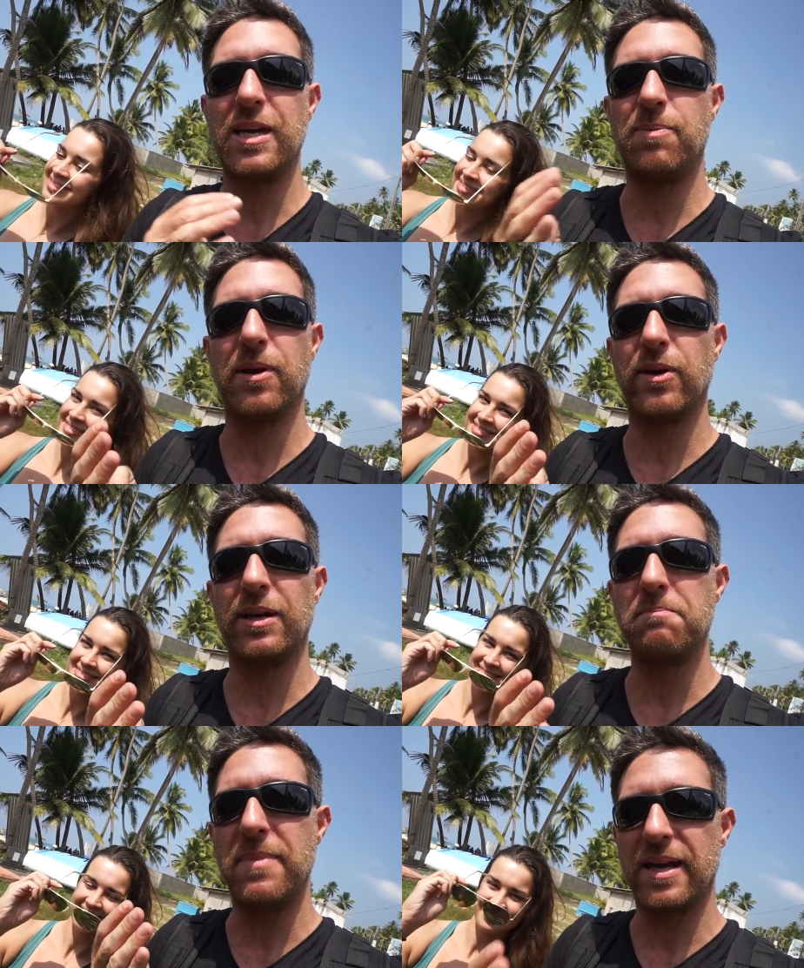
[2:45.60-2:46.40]
Speaker 1: keep
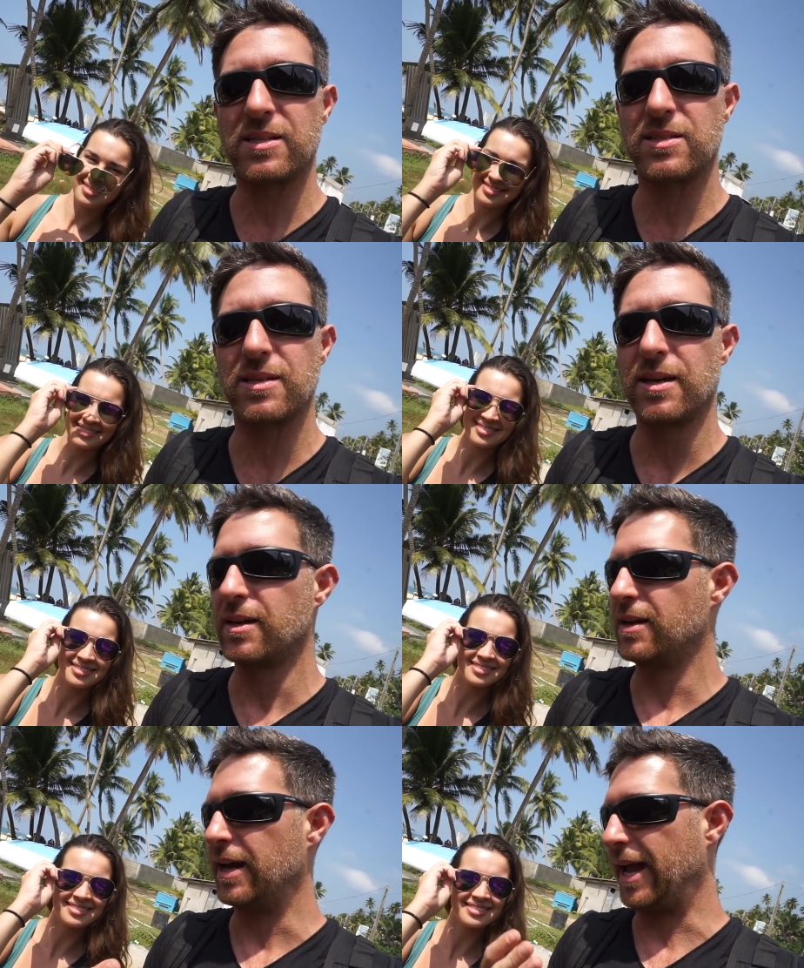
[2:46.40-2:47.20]
hearing mixed
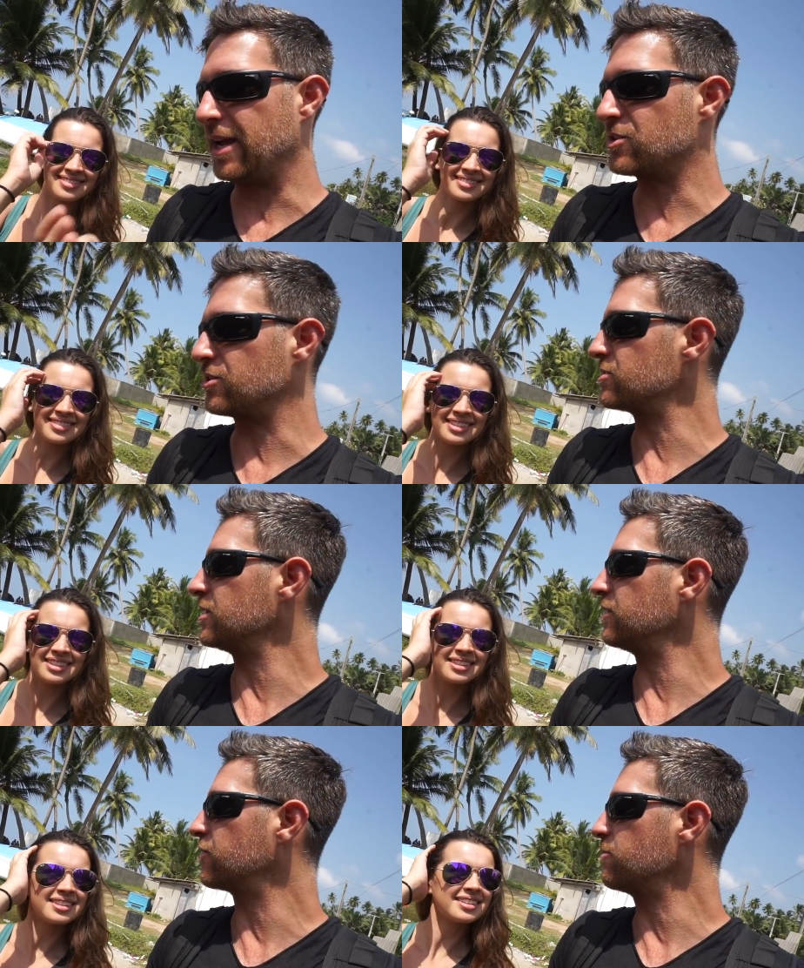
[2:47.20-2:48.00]
answers
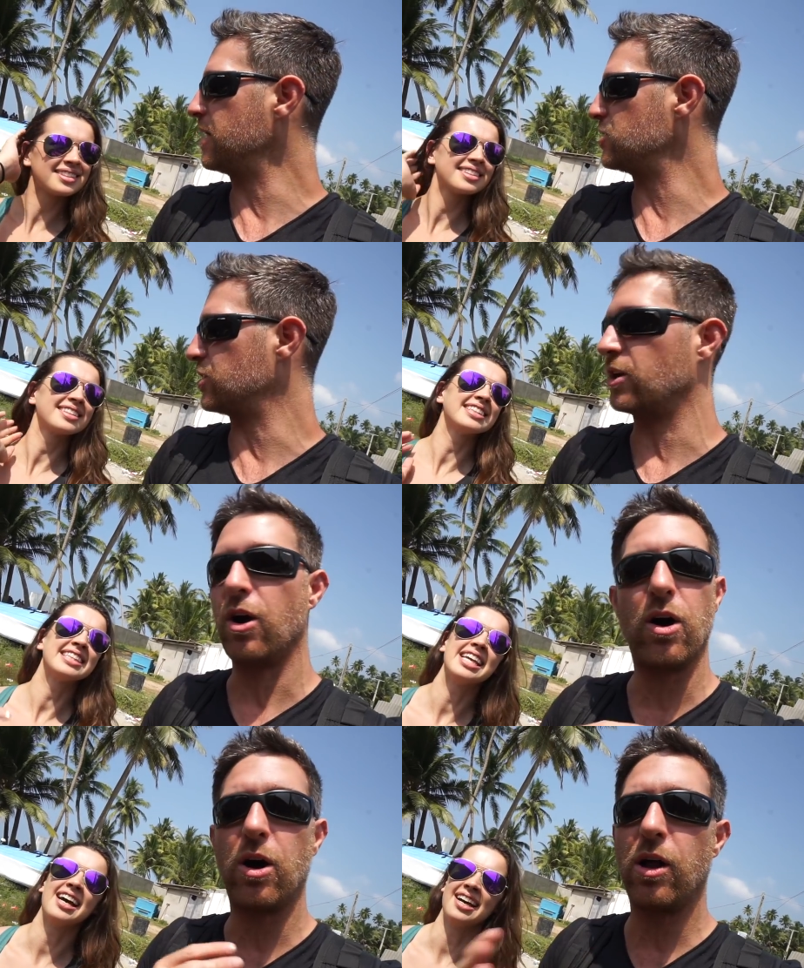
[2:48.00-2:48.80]
and information
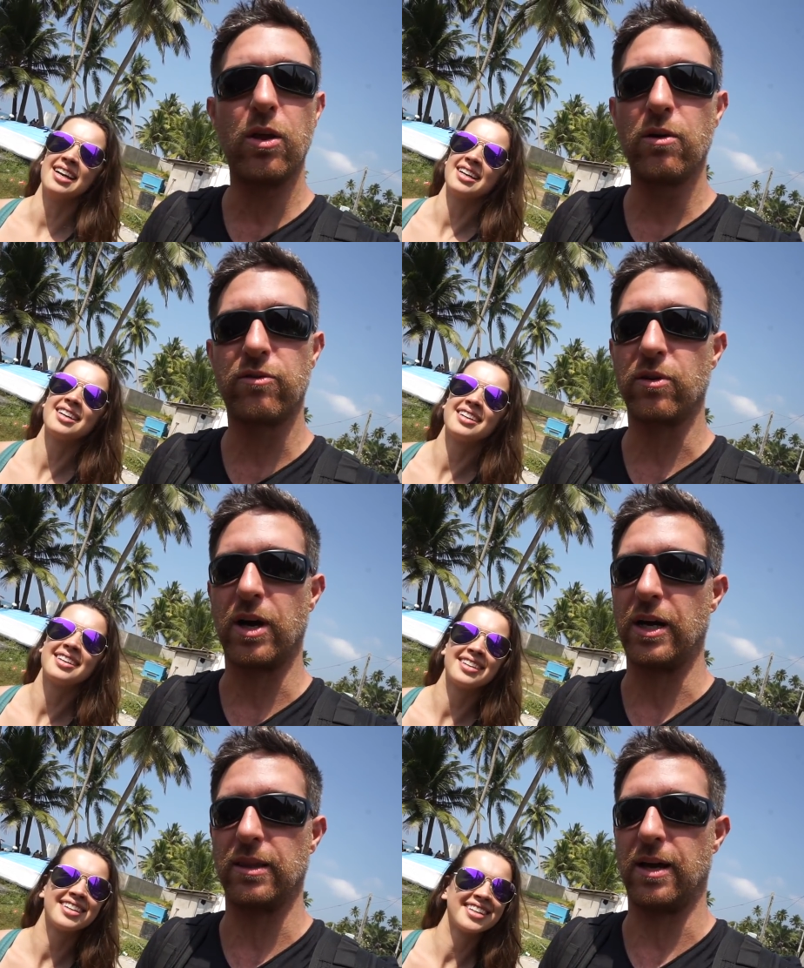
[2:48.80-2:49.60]
yeah. all over
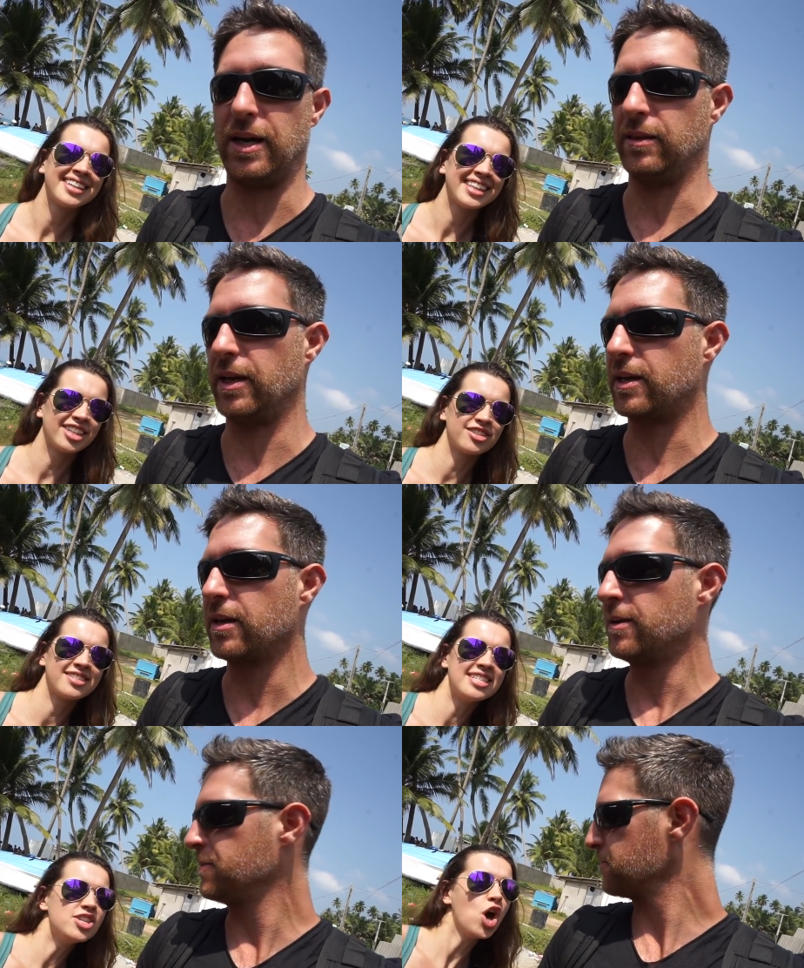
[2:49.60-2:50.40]
online. Like,
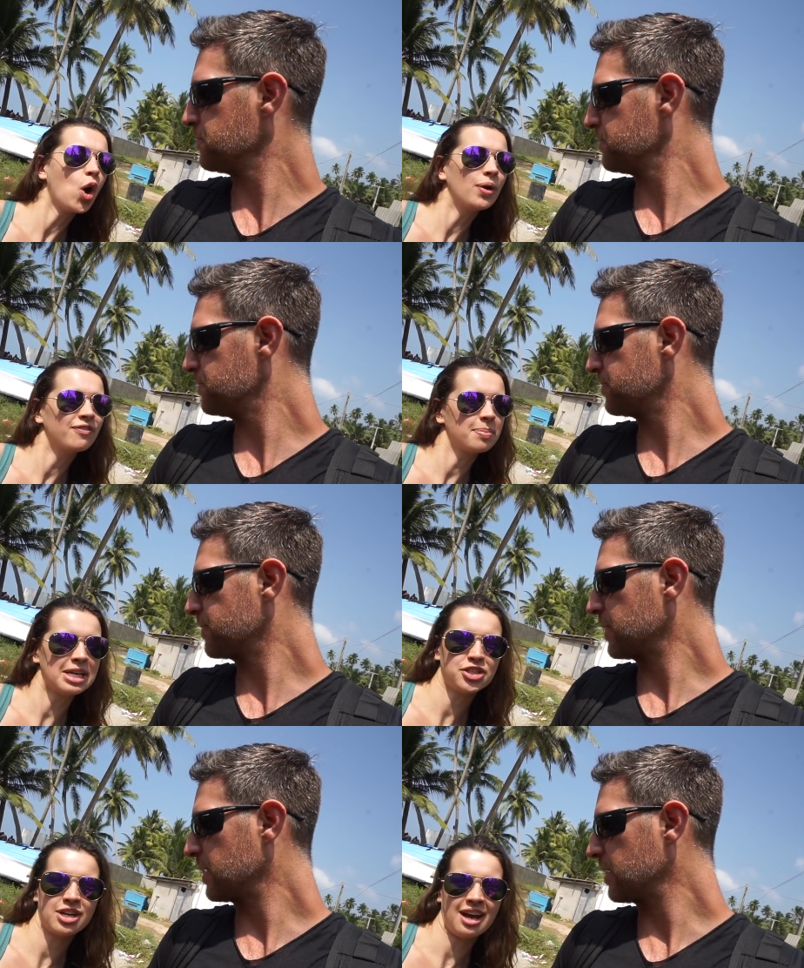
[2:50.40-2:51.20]
there's no
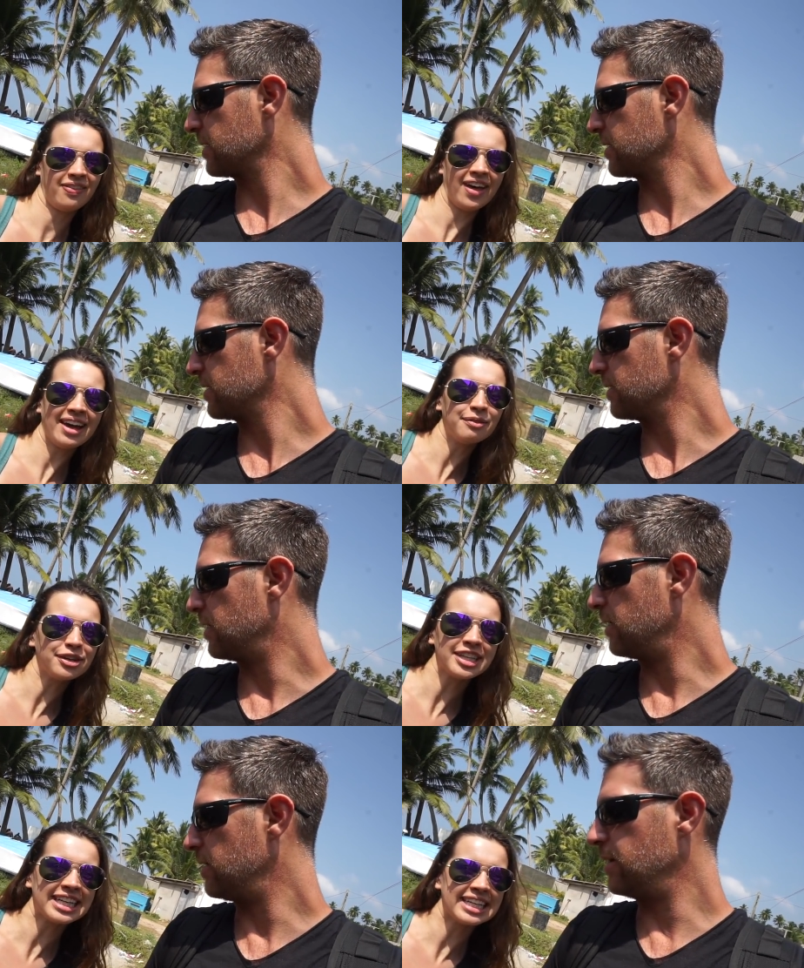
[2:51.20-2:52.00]
information online
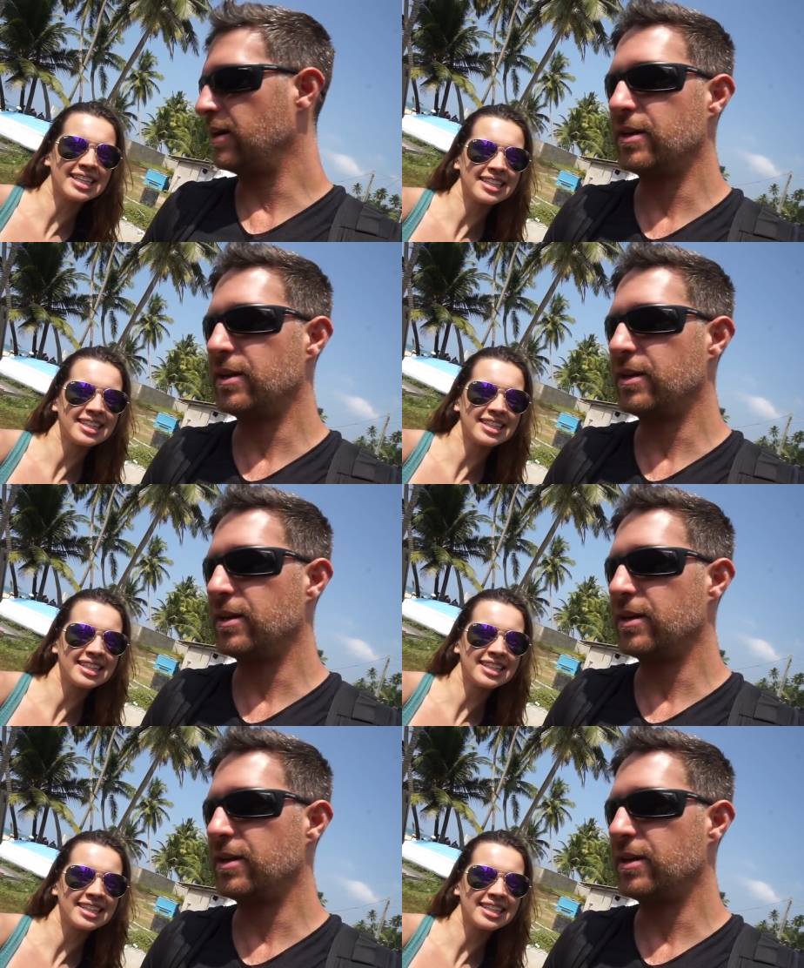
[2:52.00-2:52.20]
really.